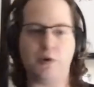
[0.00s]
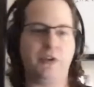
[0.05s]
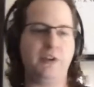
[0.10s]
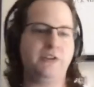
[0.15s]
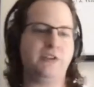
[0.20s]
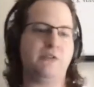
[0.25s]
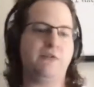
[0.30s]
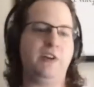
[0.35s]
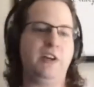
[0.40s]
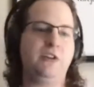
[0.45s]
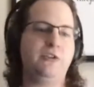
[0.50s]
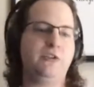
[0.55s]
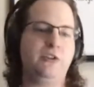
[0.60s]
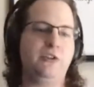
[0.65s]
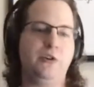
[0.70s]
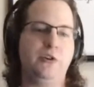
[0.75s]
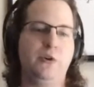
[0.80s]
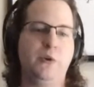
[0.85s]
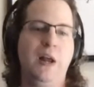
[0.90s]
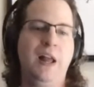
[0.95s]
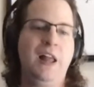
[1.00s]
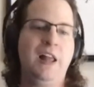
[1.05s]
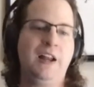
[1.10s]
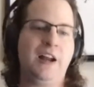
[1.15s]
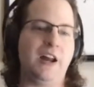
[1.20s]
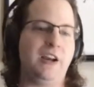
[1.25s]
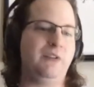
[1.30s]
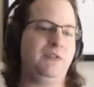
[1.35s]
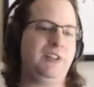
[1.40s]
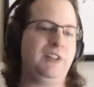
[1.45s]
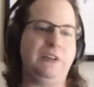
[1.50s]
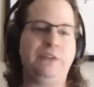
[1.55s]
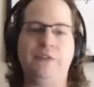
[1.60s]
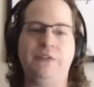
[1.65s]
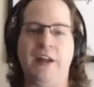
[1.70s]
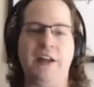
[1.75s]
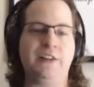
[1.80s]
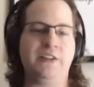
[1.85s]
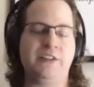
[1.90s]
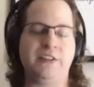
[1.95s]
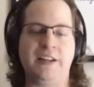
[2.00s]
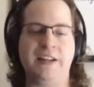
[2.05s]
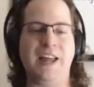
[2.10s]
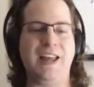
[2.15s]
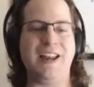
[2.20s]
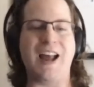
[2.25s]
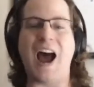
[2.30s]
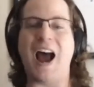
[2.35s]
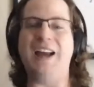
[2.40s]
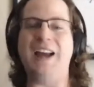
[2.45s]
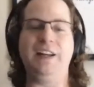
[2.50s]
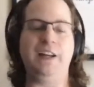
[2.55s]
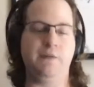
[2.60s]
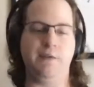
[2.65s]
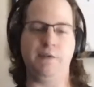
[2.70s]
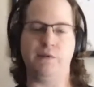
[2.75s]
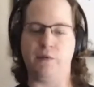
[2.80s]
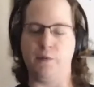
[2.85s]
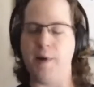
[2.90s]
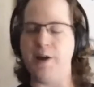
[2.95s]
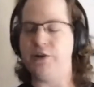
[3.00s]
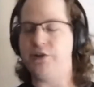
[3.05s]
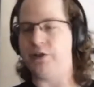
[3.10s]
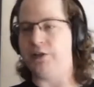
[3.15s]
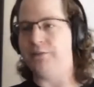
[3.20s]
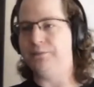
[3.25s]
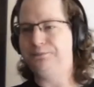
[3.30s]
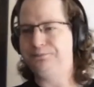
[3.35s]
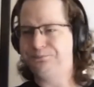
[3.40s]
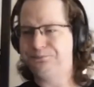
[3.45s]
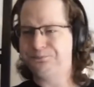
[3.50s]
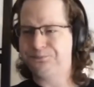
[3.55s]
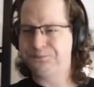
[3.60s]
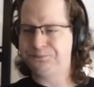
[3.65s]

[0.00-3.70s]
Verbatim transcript: more things that fit into kind of defense and, and hiding of information.